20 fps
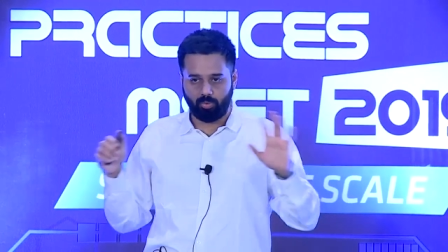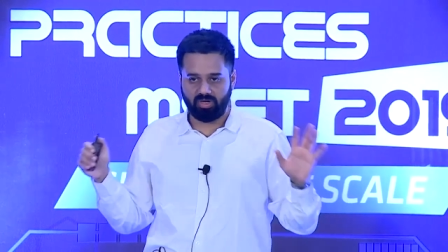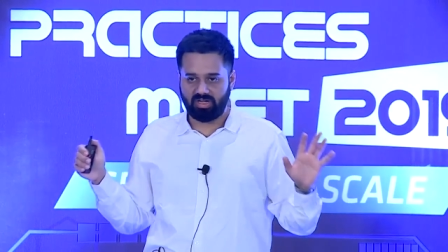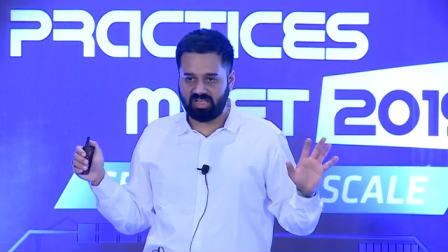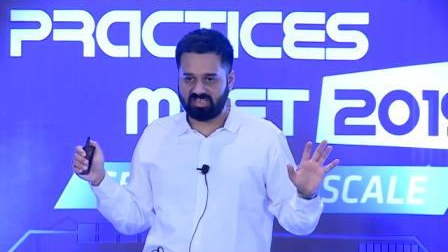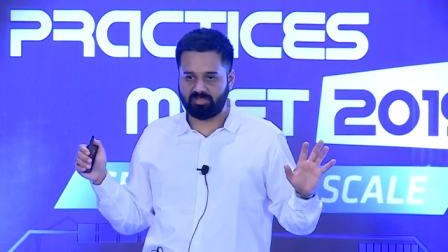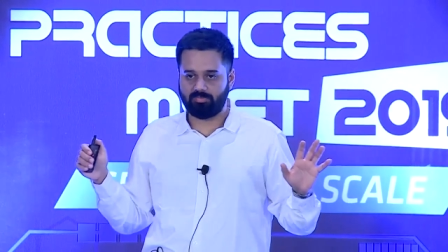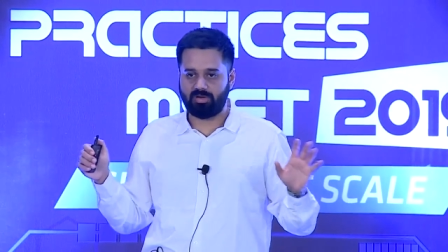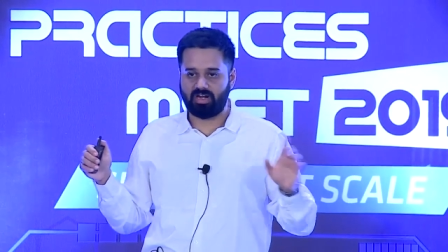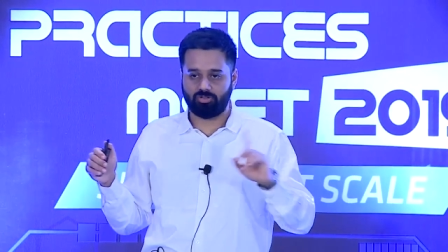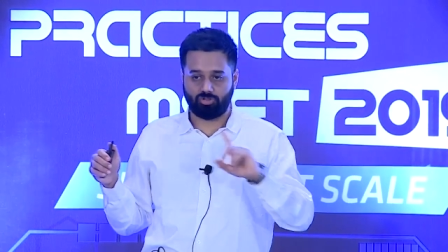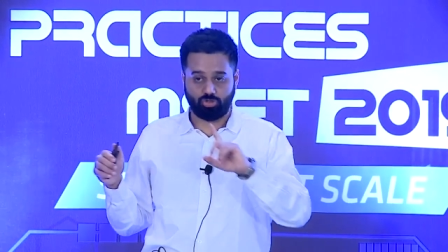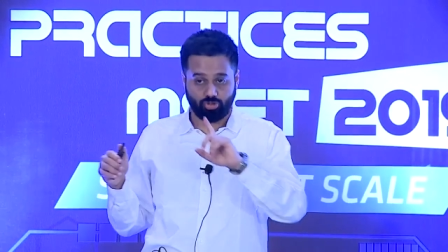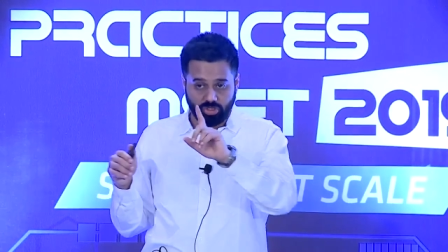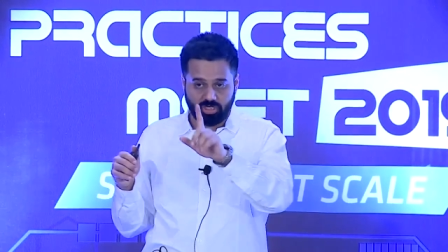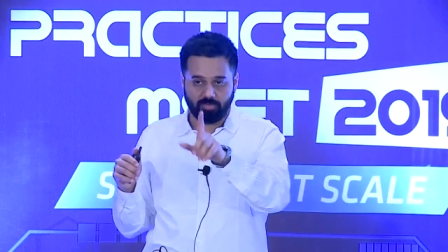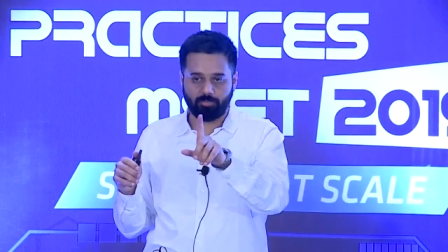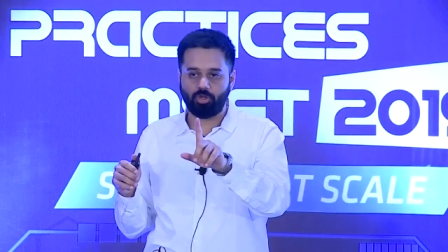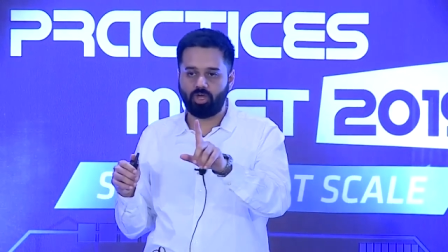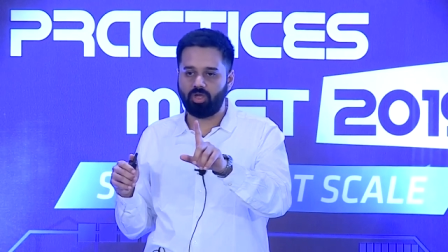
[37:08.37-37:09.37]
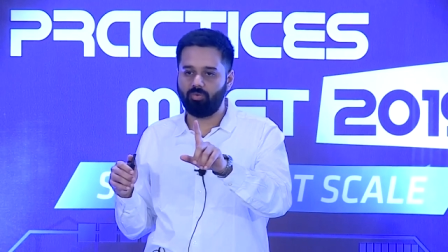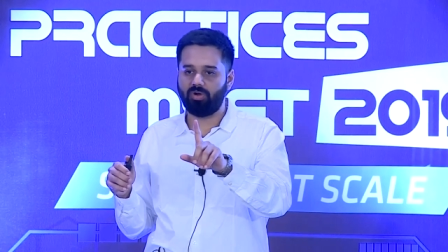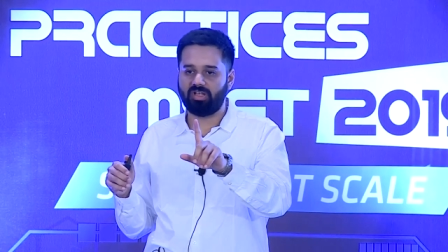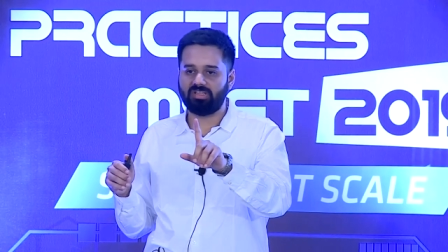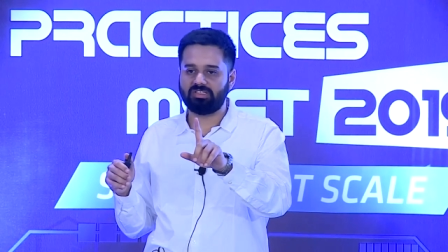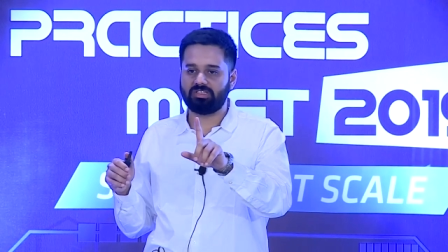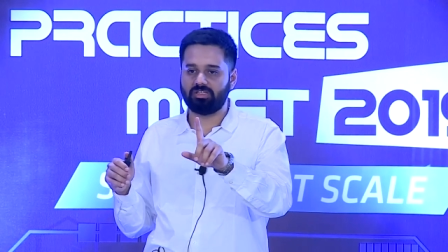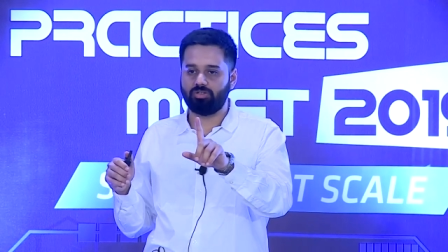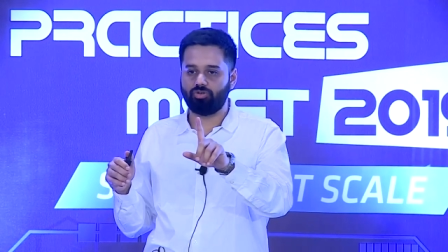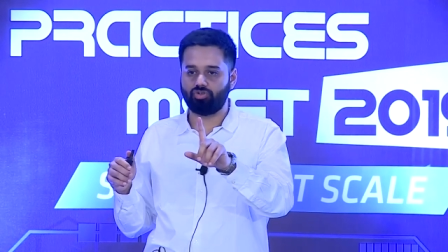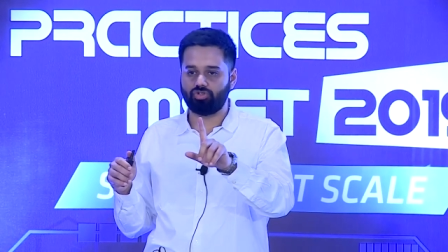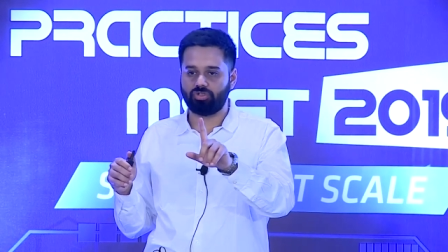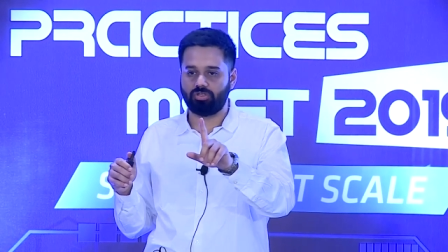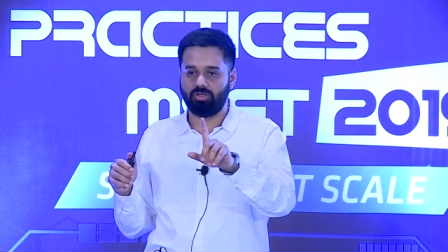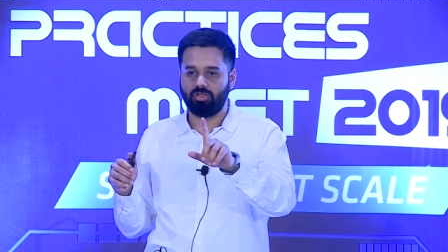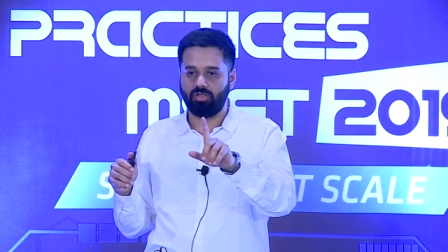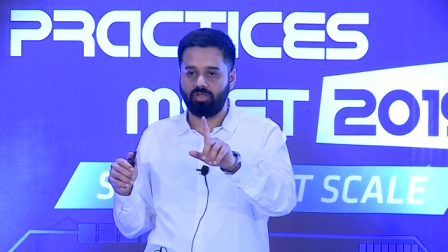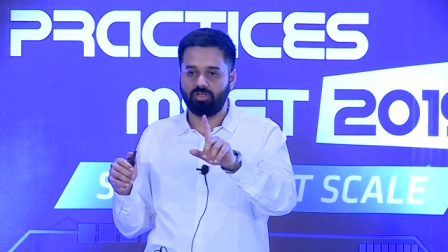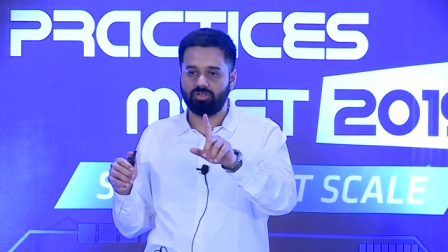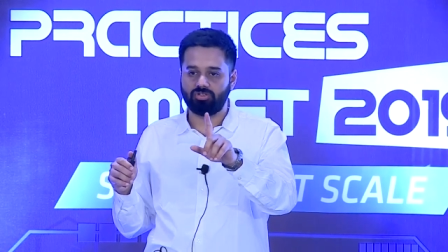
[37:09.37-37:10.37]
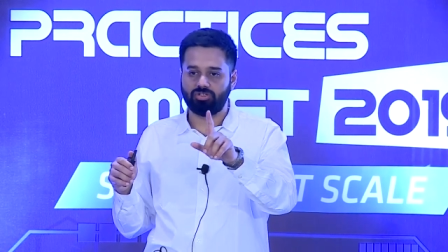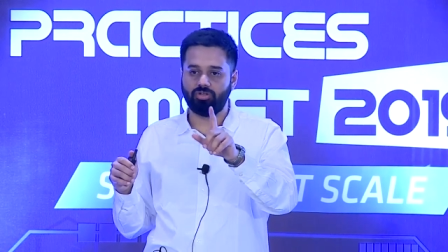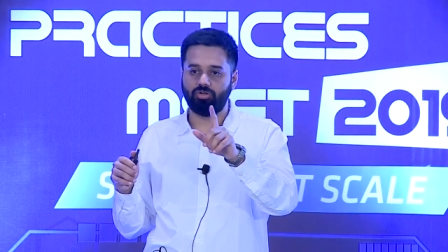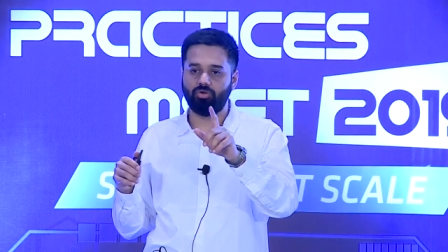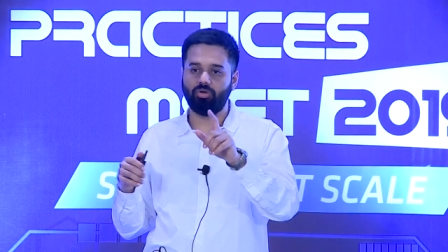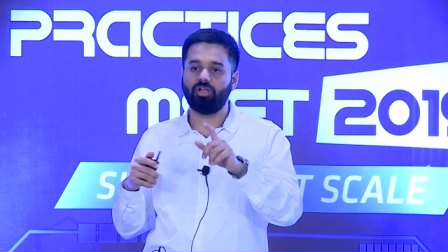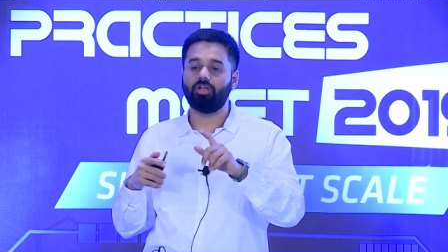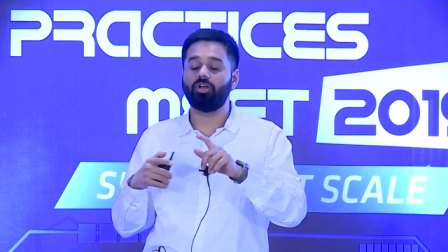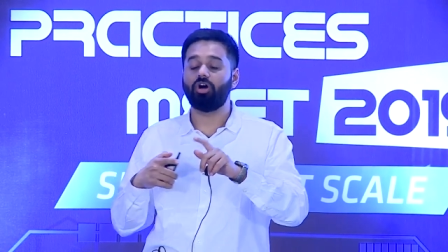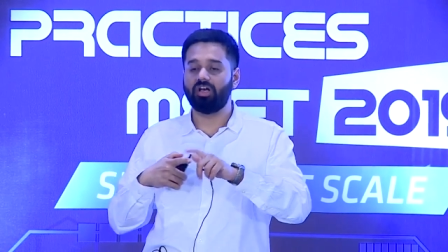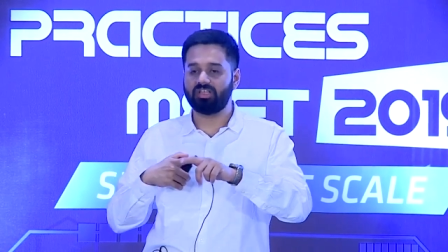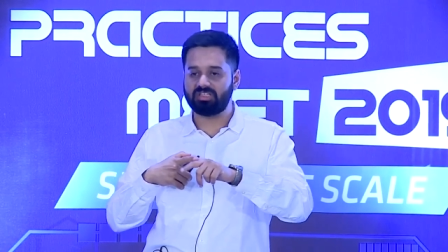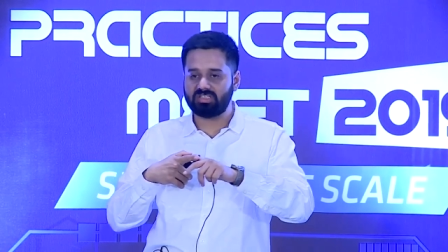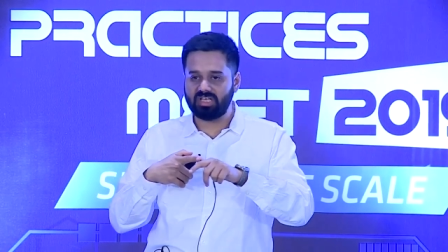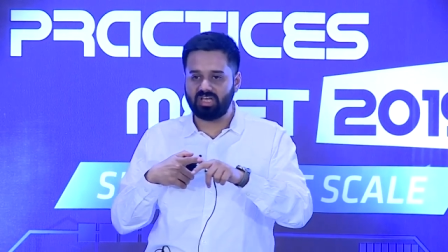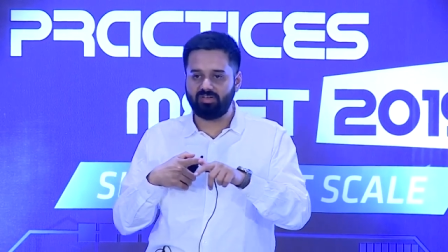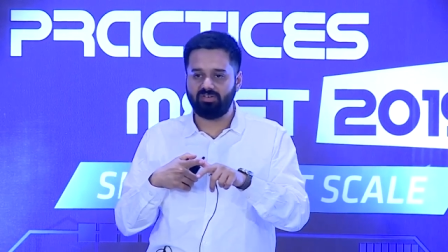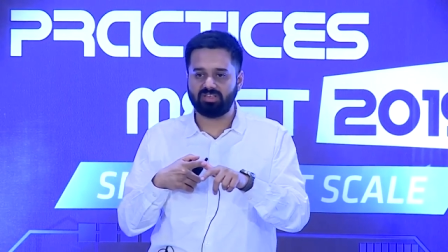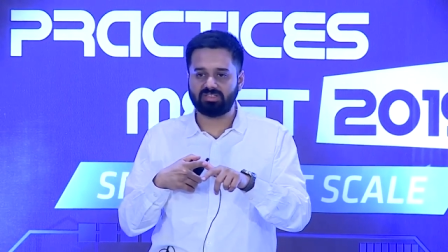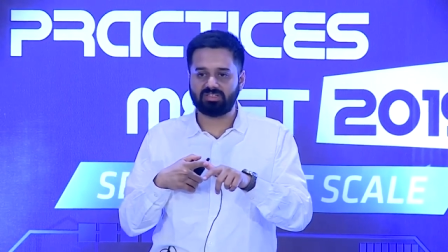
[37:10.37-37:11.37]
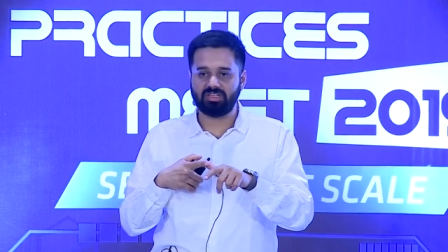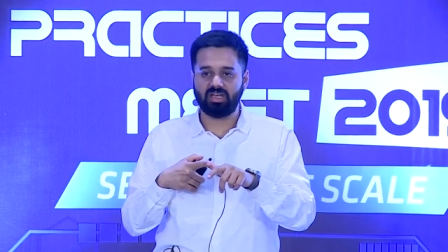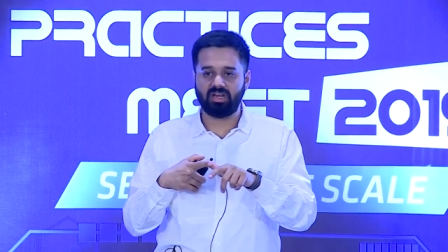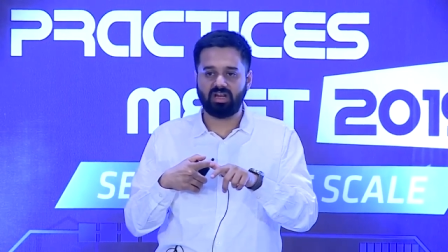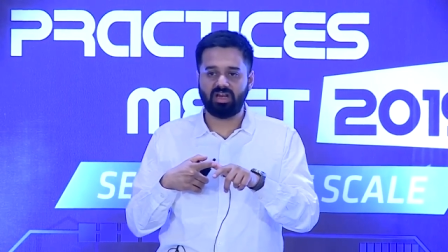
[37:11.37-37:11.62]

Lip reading: Doesn't matter. So you deploy one solution. So you're doing cost savings there,